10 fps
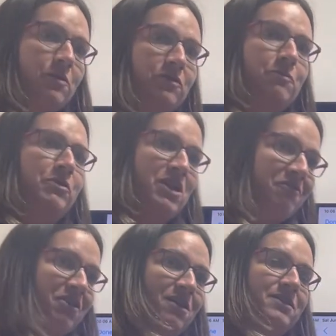to believe
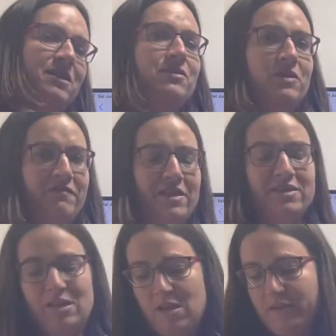in us and to invest
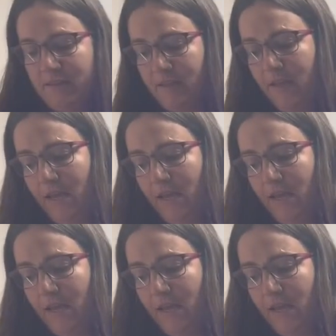in us.